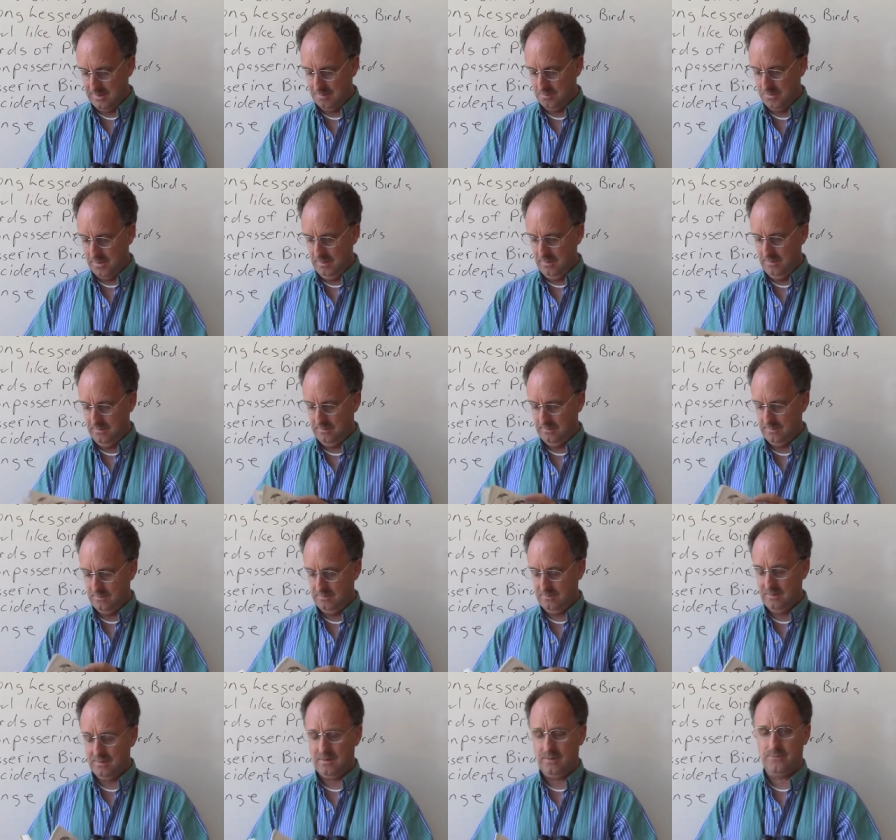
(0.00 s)
of birds,
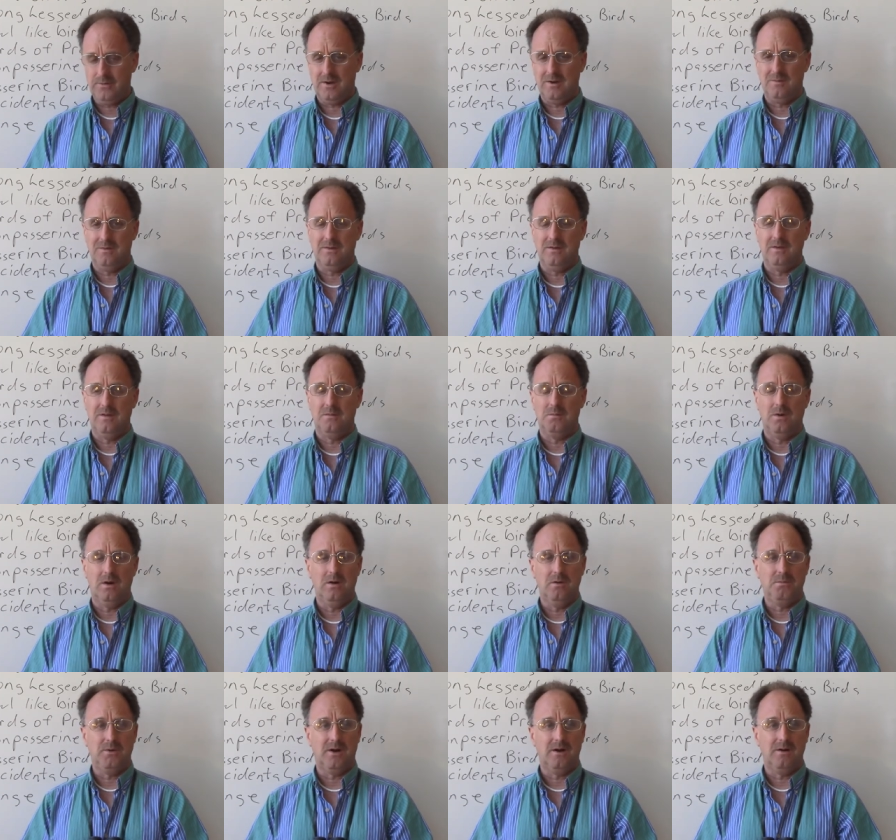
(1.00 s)
65% of the
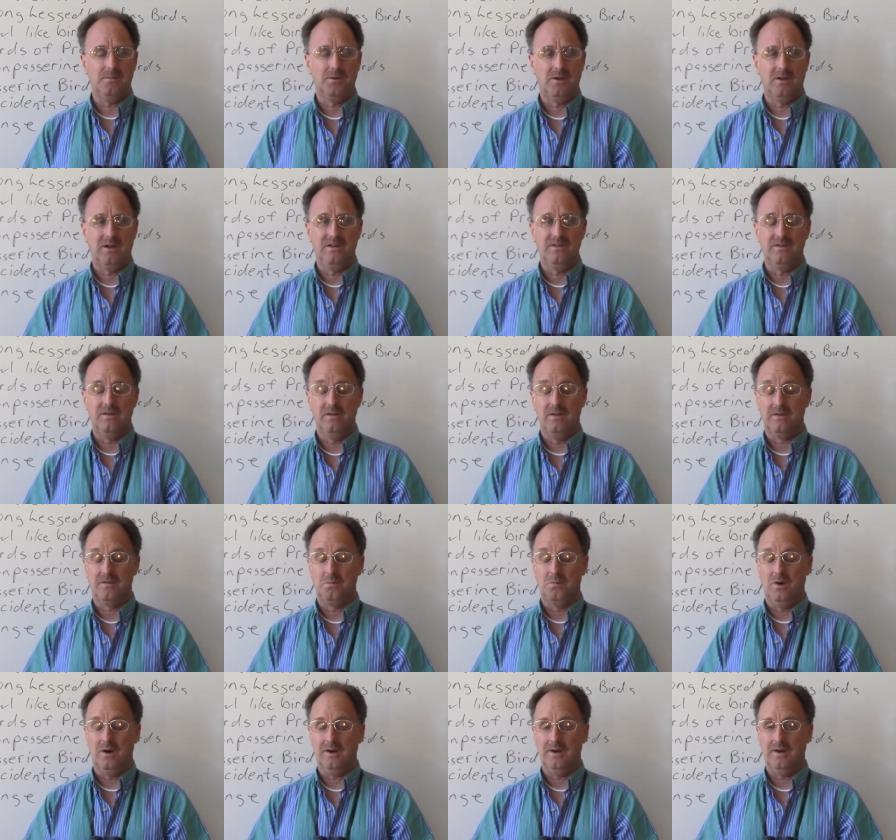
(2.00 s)
bird population looks
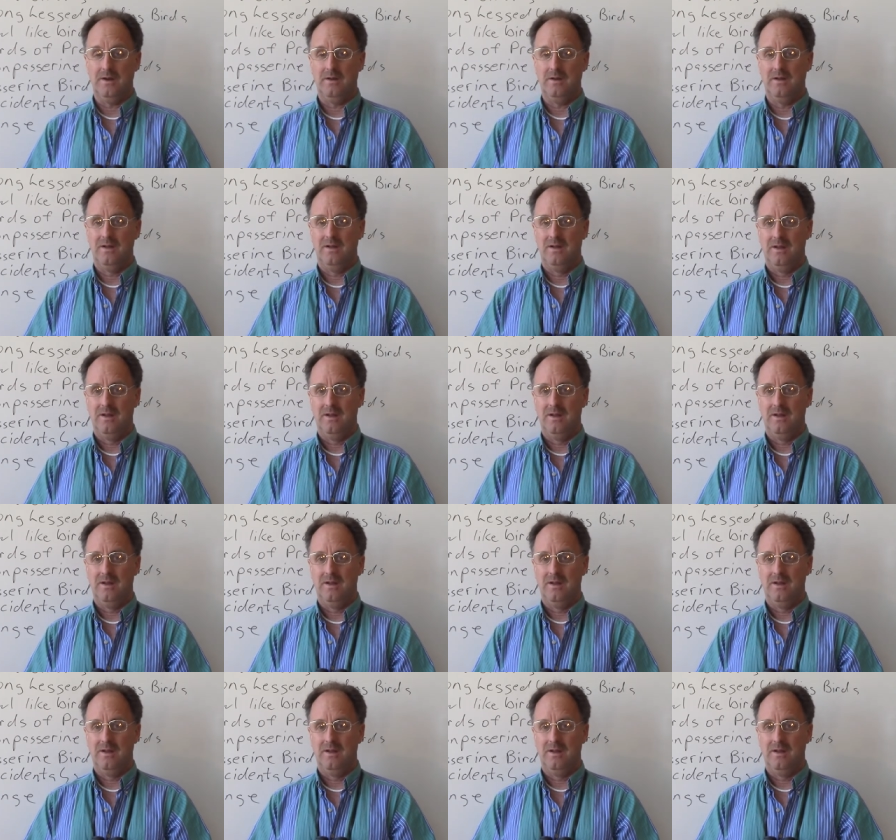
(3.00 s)
brown.